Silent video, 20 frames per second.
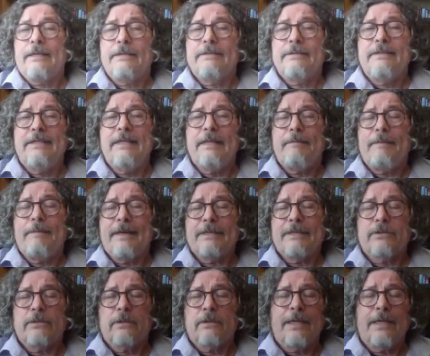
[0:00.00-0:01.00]
deep
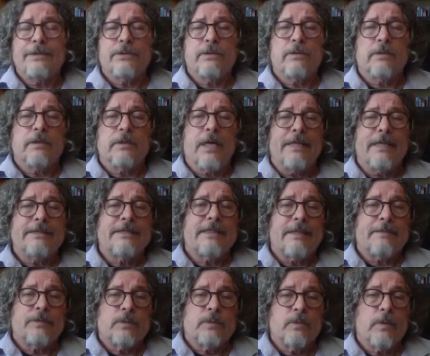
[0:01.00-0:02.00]
astrological
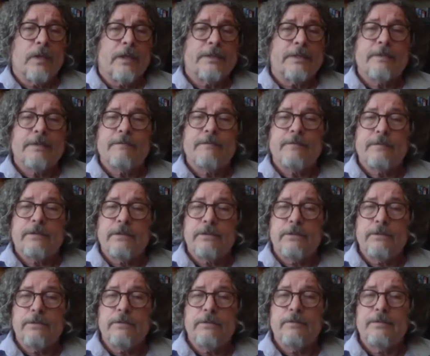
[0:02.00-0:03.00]
concepts relative
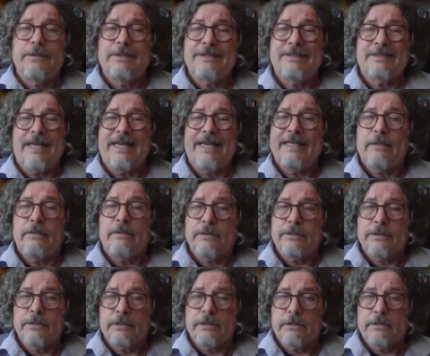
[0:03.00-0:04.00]
to
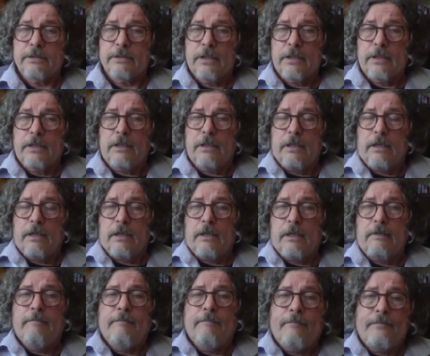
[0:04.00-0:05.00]
cycles,
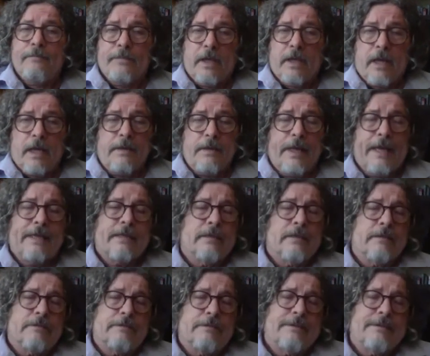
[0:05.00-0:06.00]
and
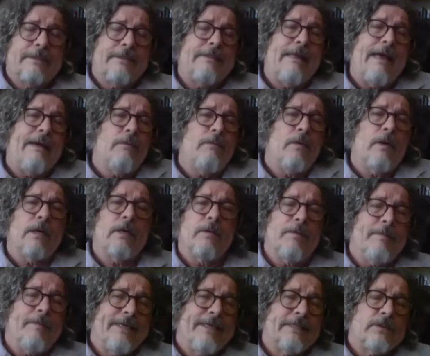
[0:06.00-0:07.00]
that work
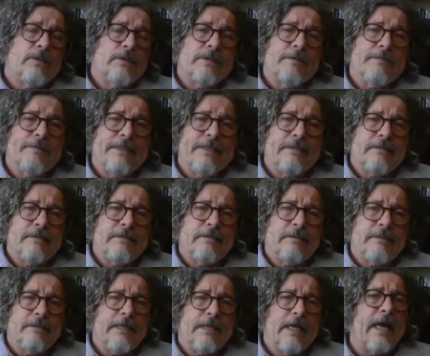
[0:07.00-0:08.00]
remains with me
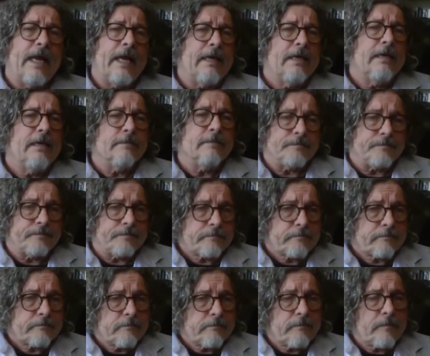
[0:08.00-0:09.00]
today.
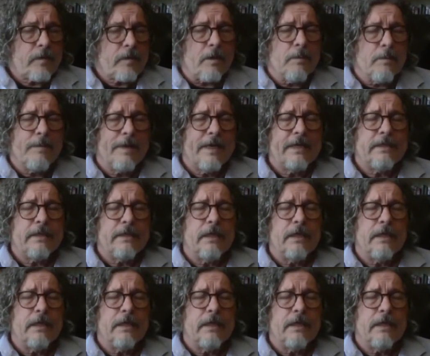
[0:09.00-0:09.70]
But